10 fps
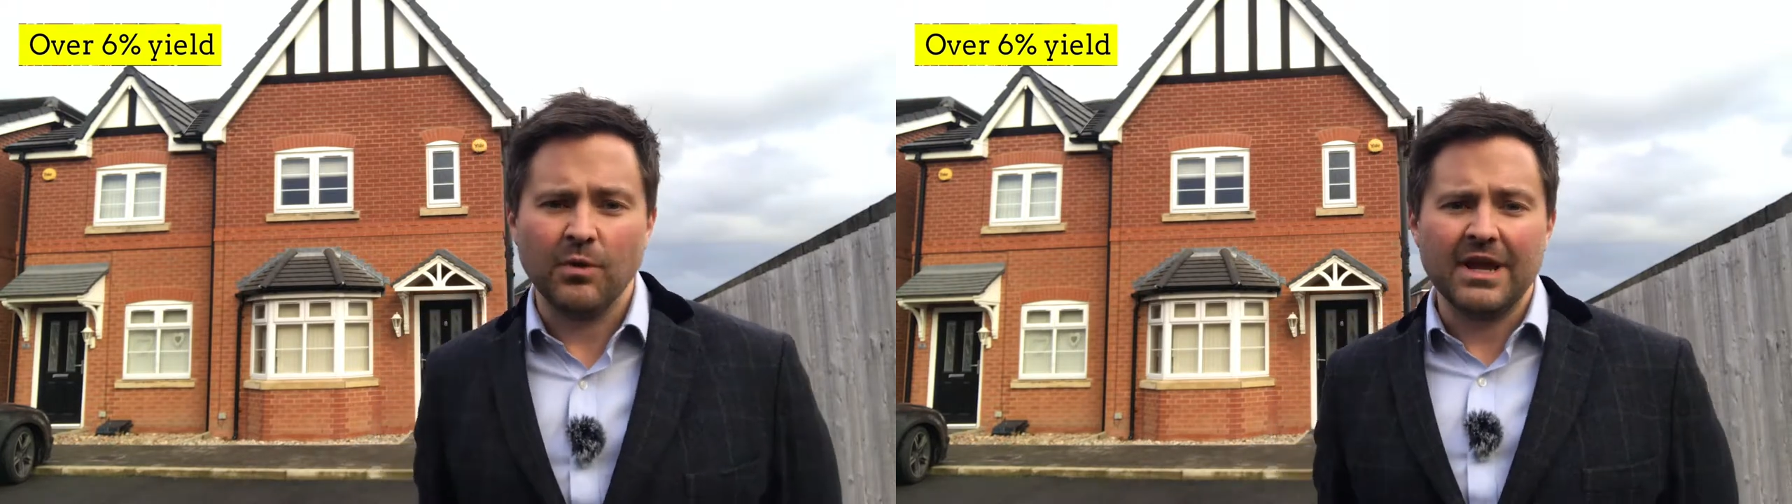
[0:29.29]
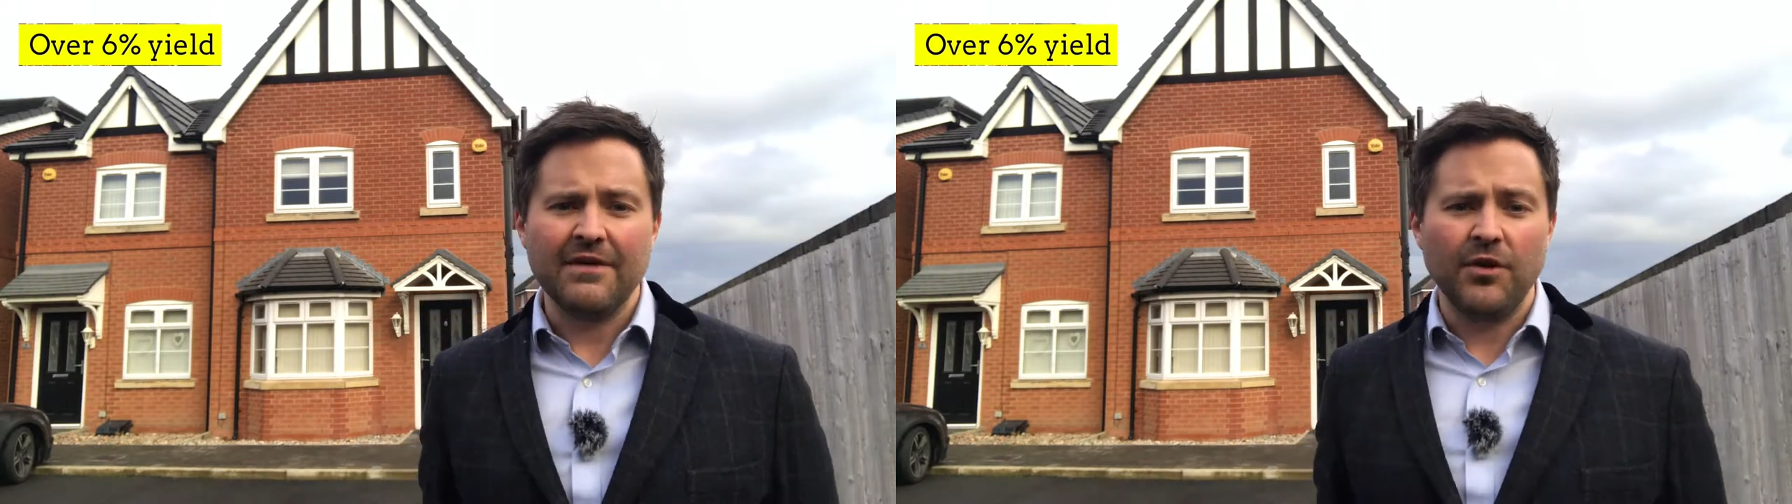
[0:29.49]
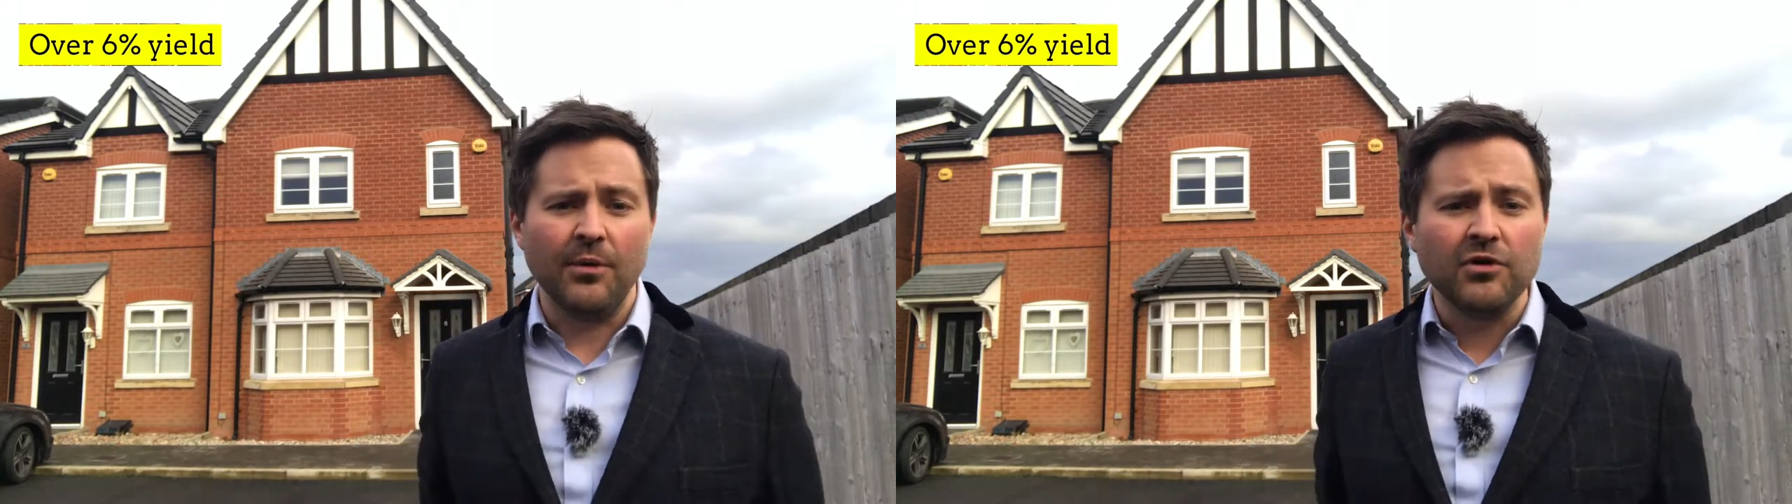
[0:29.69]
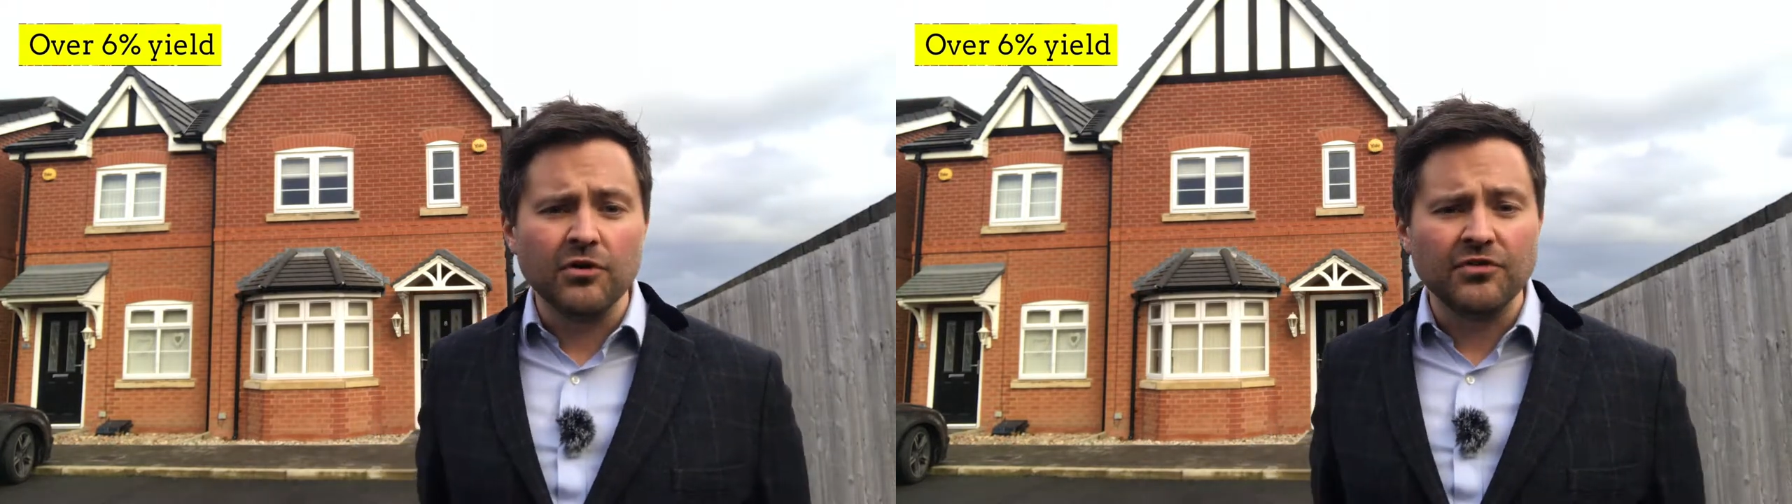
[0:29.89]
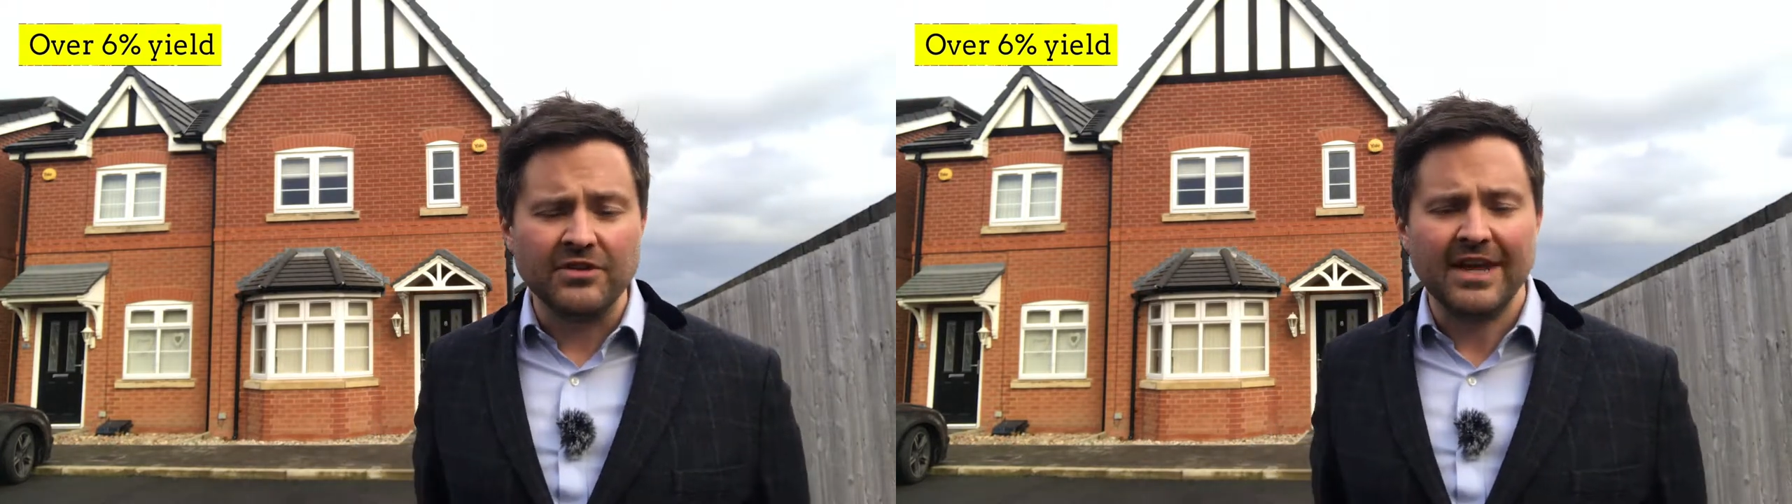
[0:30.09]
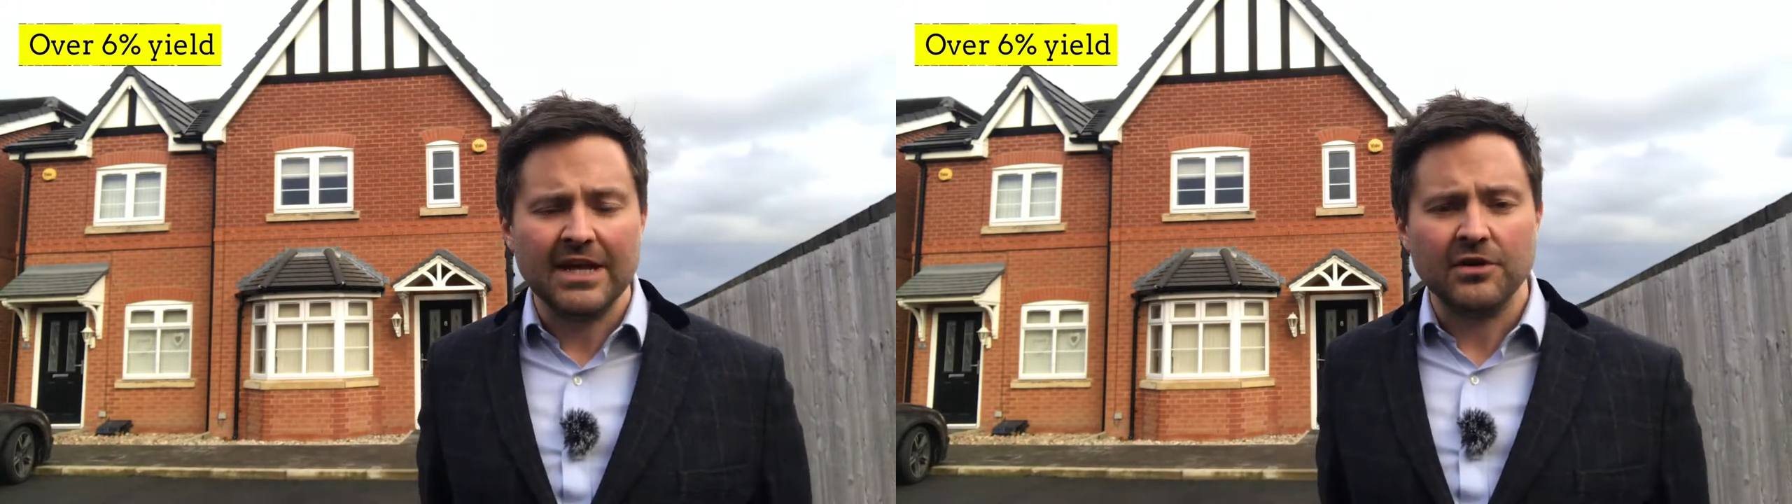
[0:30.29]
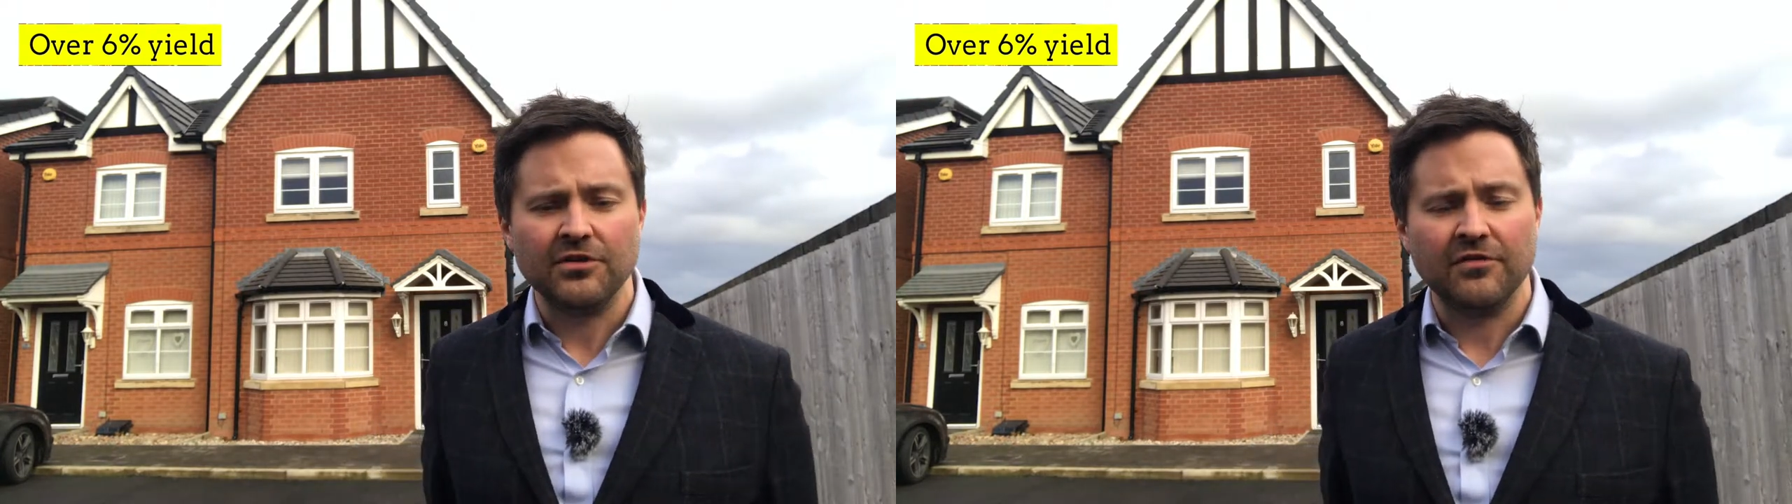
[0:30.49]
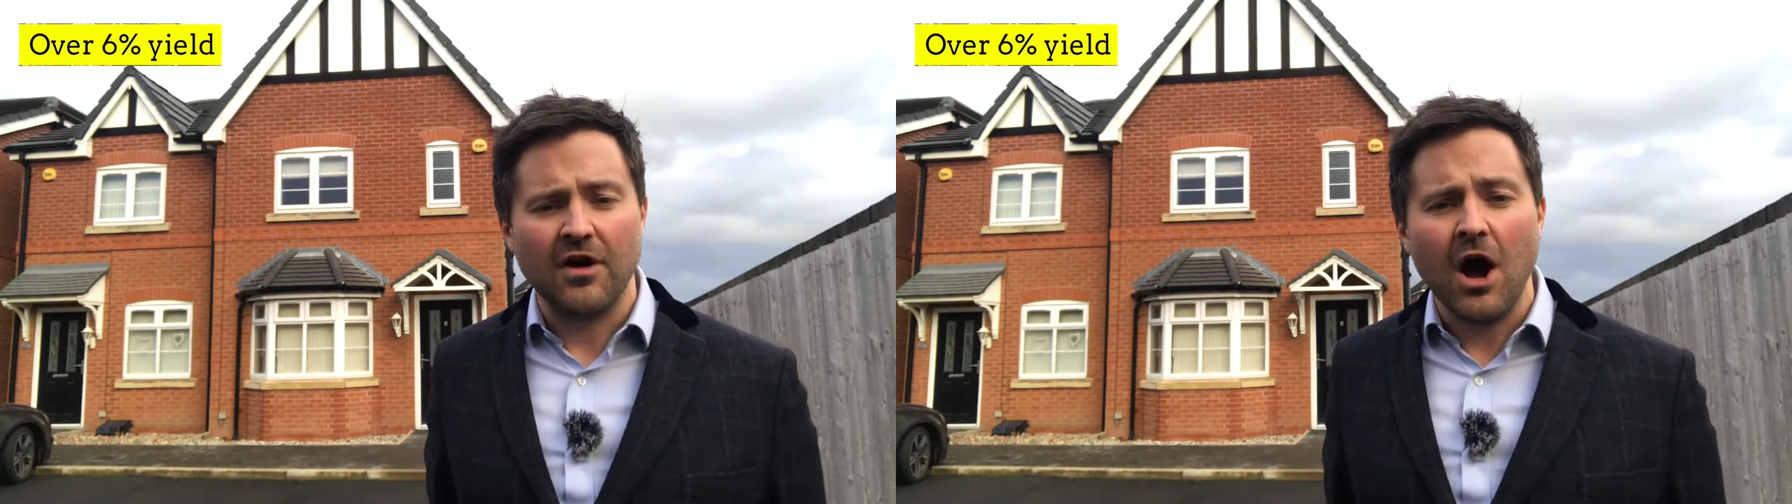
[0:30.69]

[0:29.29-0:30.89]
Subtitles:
give you a good yield of